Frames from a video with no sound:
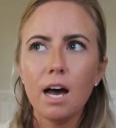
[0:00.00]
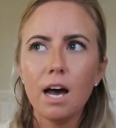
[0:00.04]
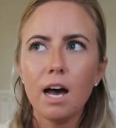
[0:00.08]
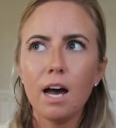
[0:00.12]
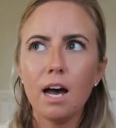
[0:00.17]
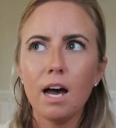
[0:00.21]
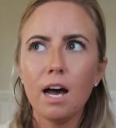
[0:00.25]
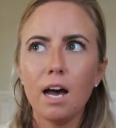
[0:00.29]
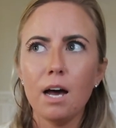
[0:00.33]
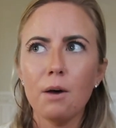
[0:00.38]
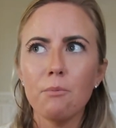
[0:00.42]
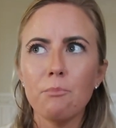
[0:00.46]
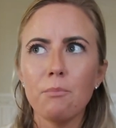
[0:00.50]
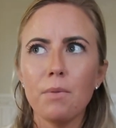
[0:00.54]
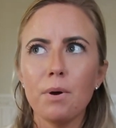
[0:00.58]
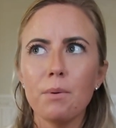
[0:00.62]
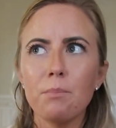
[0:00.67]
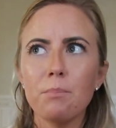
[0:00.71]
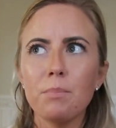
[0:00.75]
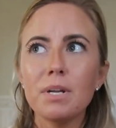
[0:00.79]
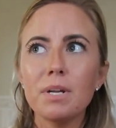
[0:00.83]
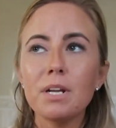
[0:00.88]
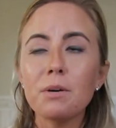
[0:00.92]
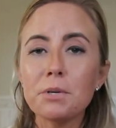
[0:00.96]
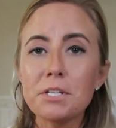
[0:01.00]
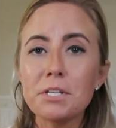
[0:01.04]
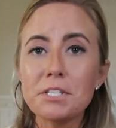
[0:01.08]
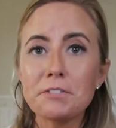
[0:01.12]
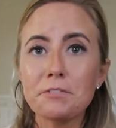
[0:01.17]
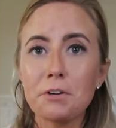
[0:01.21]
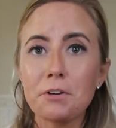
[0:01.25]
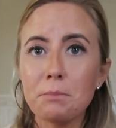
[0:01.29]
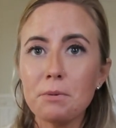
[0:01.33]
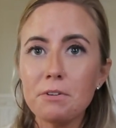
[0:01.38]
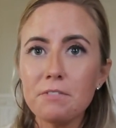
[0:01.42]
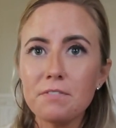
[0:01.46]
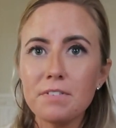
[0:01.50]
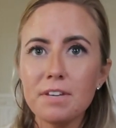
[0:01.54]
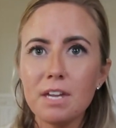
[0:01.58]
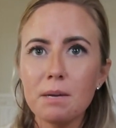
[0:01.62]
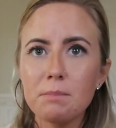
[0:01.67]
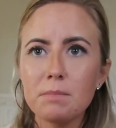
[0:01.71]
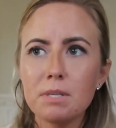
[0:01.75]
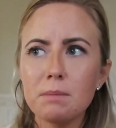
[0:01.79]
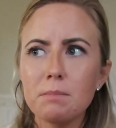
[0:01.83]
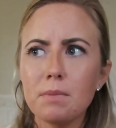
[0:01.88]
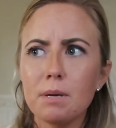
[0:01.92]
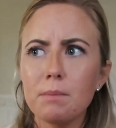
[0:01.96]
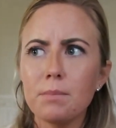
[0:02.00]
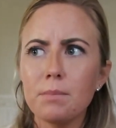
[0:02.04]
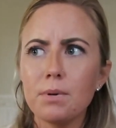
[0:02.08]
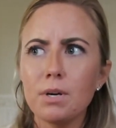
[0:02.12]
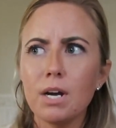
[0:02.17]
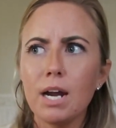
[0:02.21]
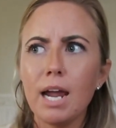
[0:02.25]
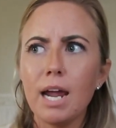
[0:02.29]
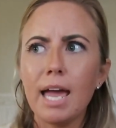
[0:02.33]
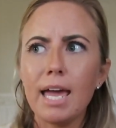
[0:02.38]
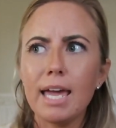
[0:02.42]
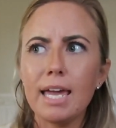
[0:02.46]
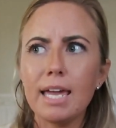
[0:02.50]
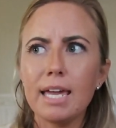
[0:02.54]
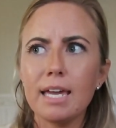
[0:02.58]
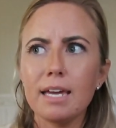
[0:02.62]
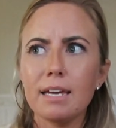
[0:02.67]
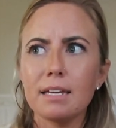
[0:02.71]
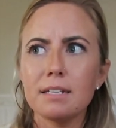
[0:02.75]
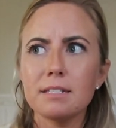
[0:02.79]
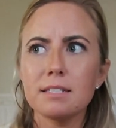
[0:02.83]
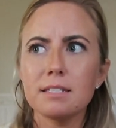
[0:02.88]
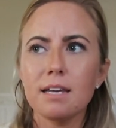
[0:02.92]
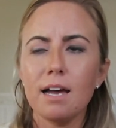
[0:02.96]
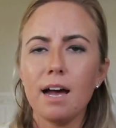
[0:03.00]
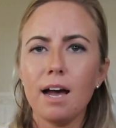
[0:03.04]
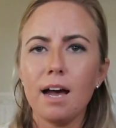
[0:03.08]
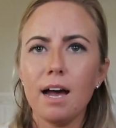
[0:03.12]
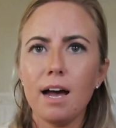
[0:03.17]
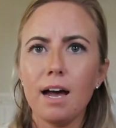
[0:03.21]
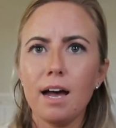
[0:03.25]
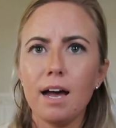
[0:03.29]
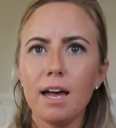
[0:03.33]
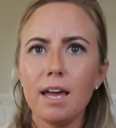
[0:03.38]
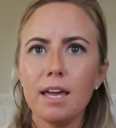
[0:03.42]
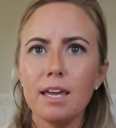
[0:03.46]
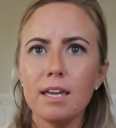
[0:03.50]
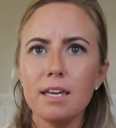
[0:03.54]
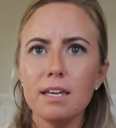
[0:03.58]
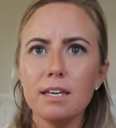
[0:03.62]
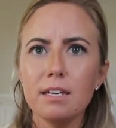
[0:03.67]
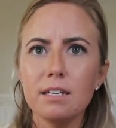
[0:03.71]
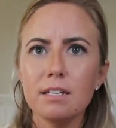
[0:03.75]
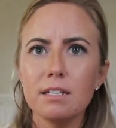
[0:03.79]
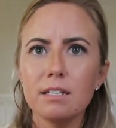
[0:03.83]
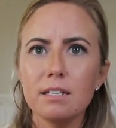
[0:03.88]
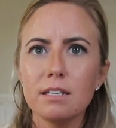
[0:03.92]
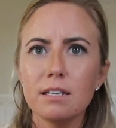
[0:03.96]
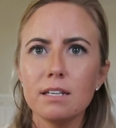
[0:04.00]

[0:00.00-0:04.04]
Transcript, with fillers: um, but it was from a family member and I,